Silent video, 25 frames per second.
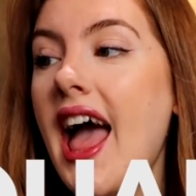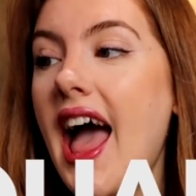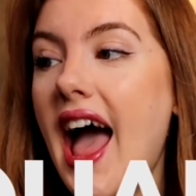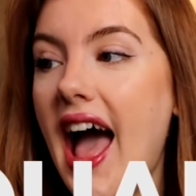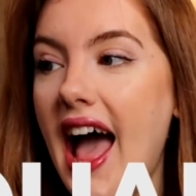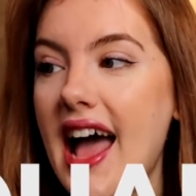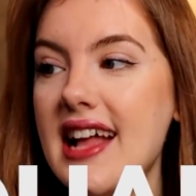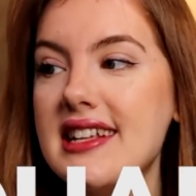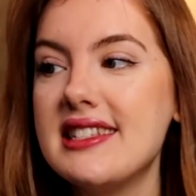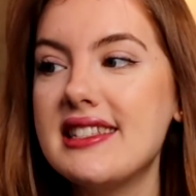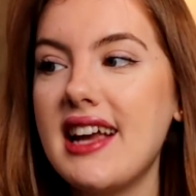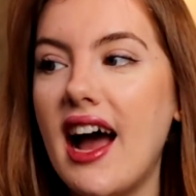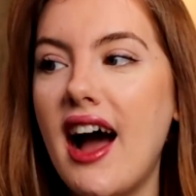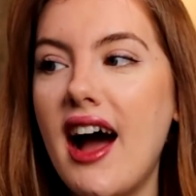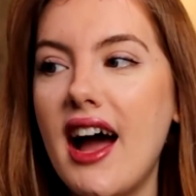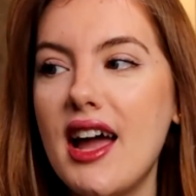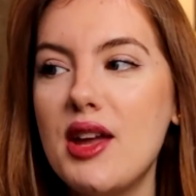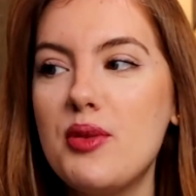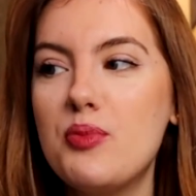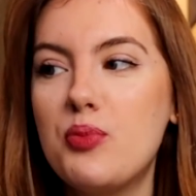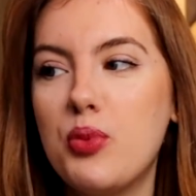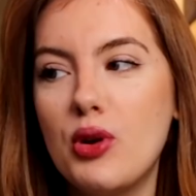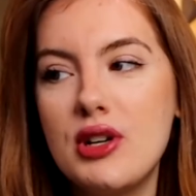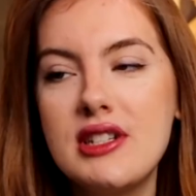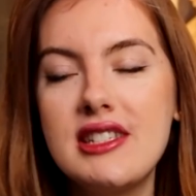and I
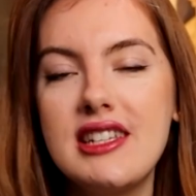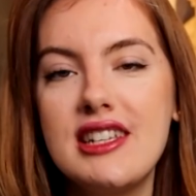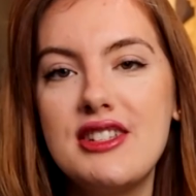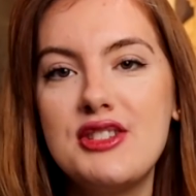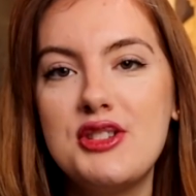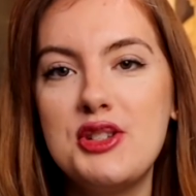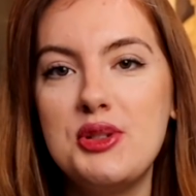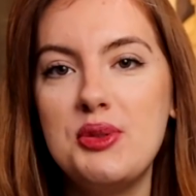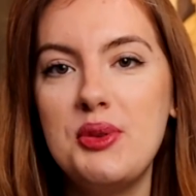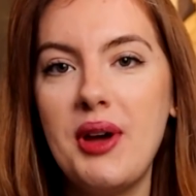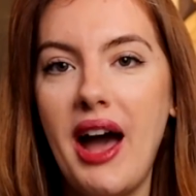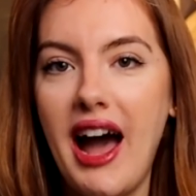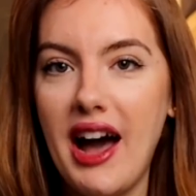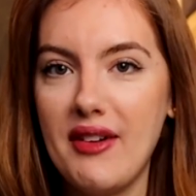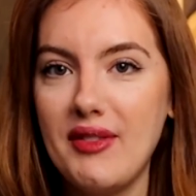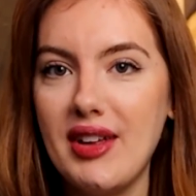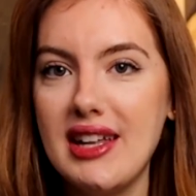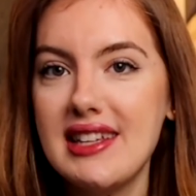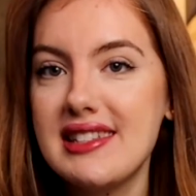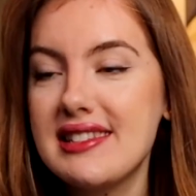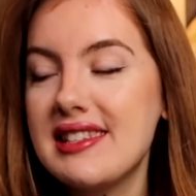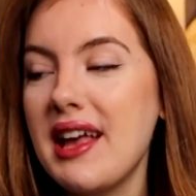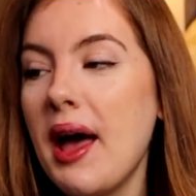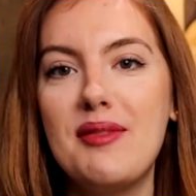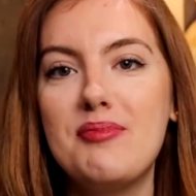wanted to have
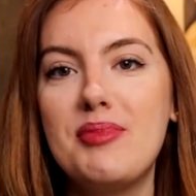it.